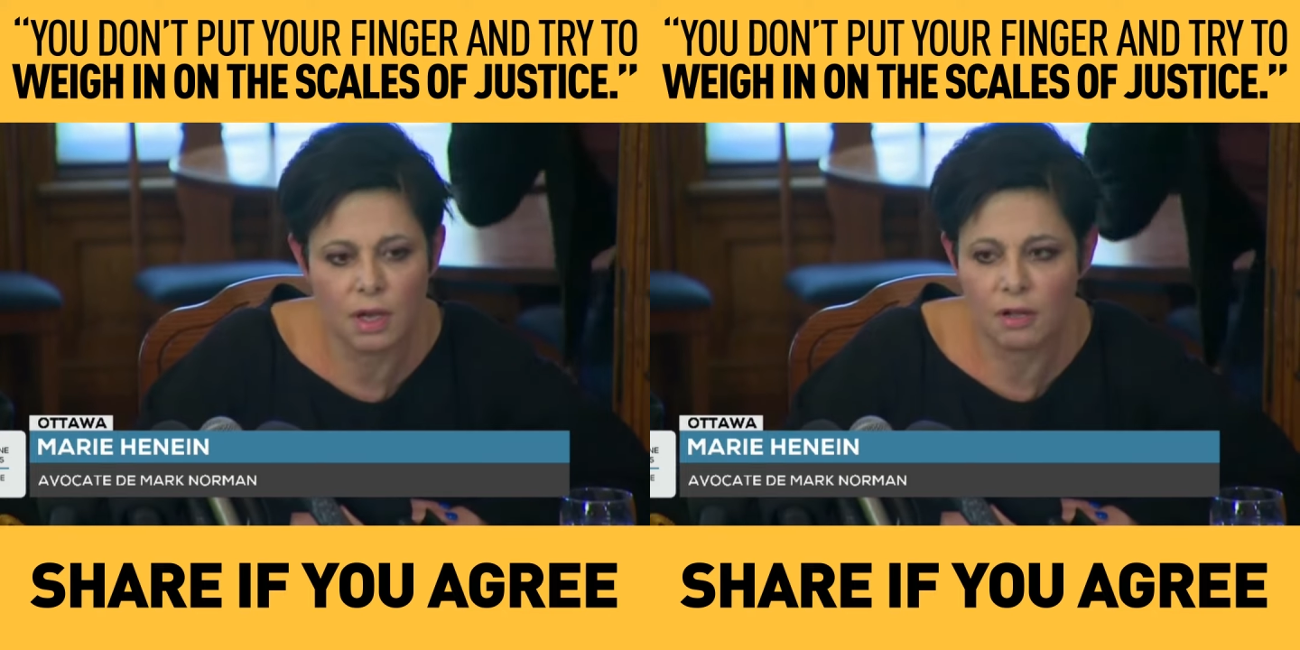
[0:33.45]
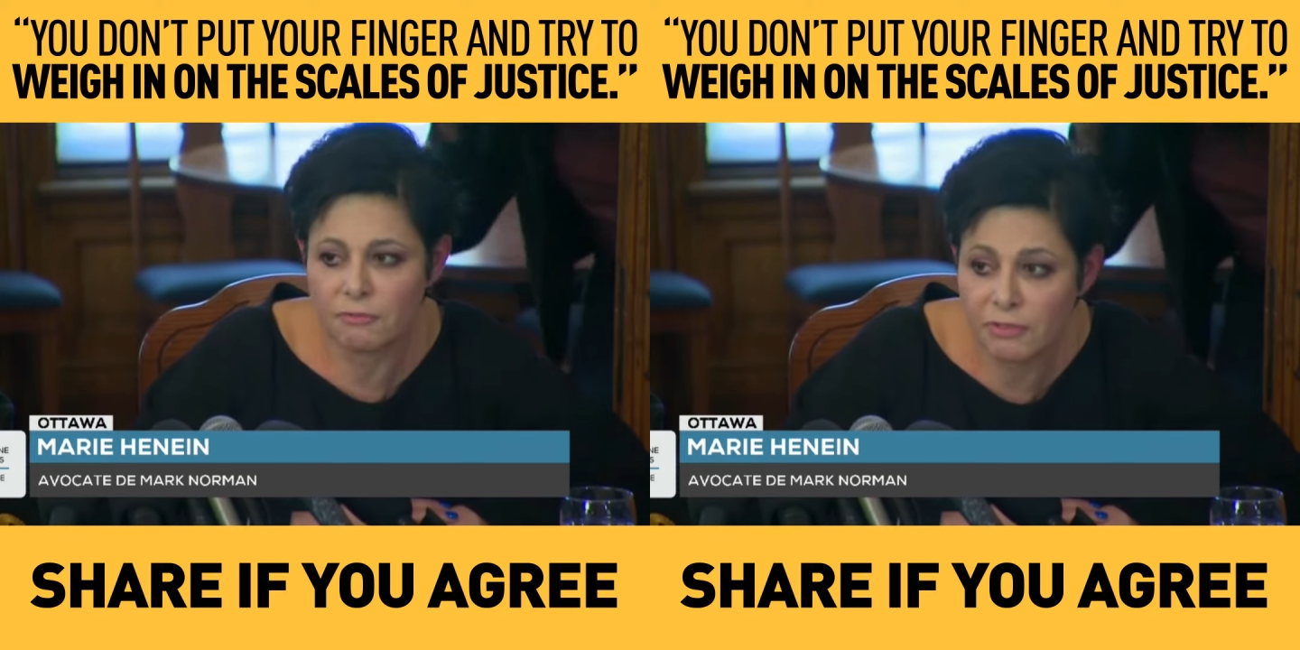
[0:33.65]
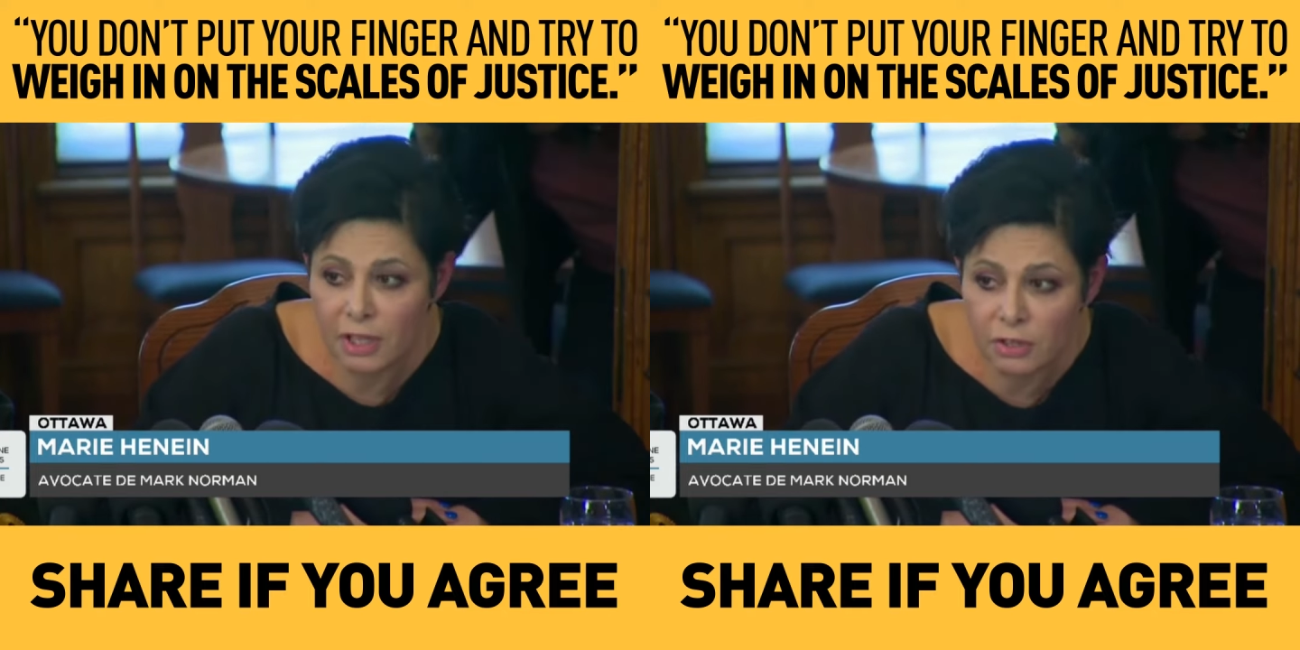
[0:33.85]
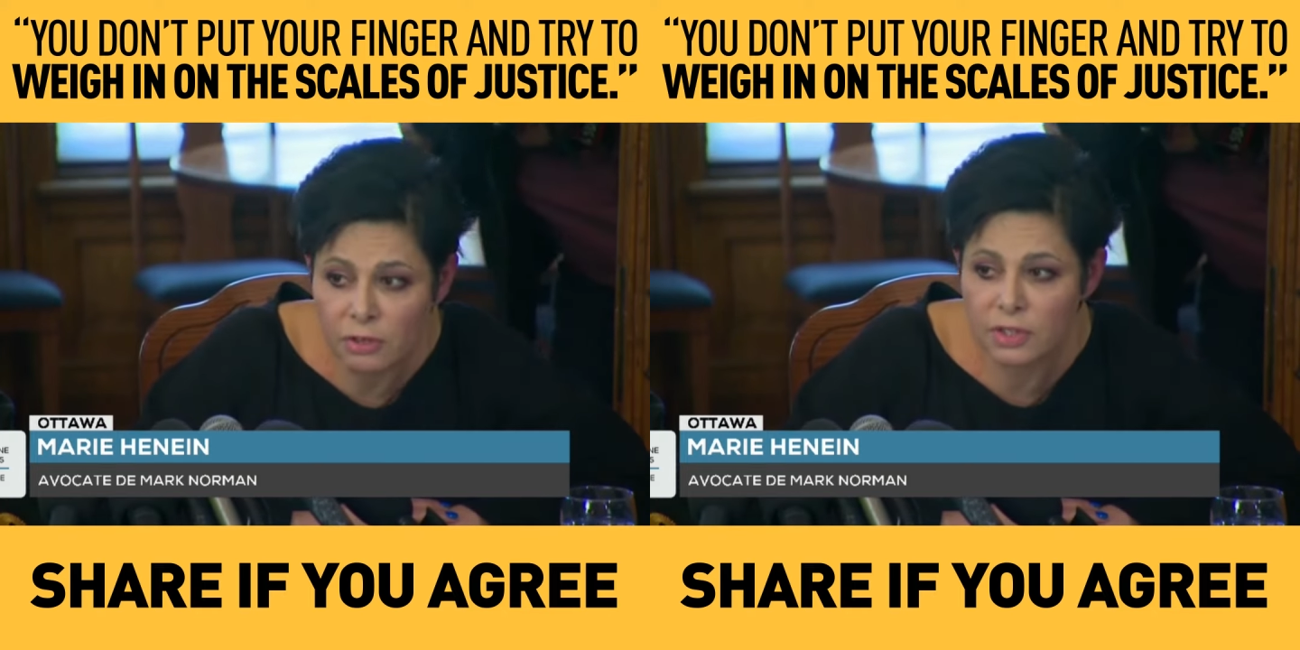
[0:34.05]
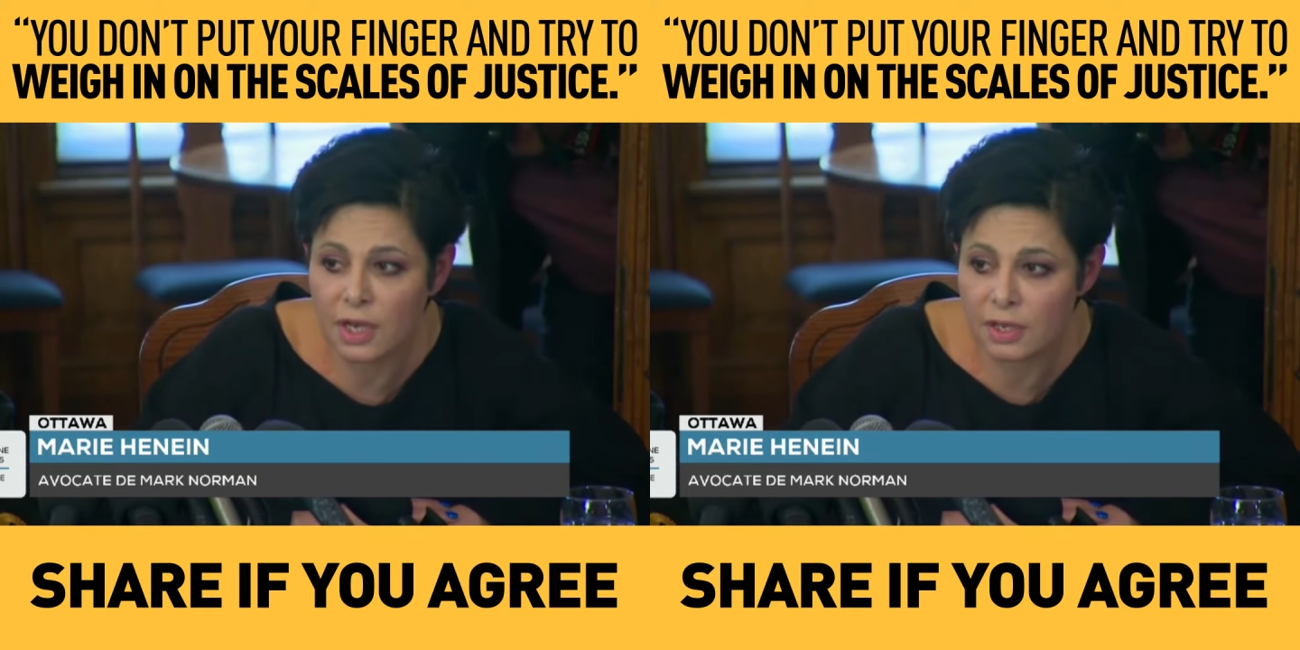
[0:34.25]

a failure to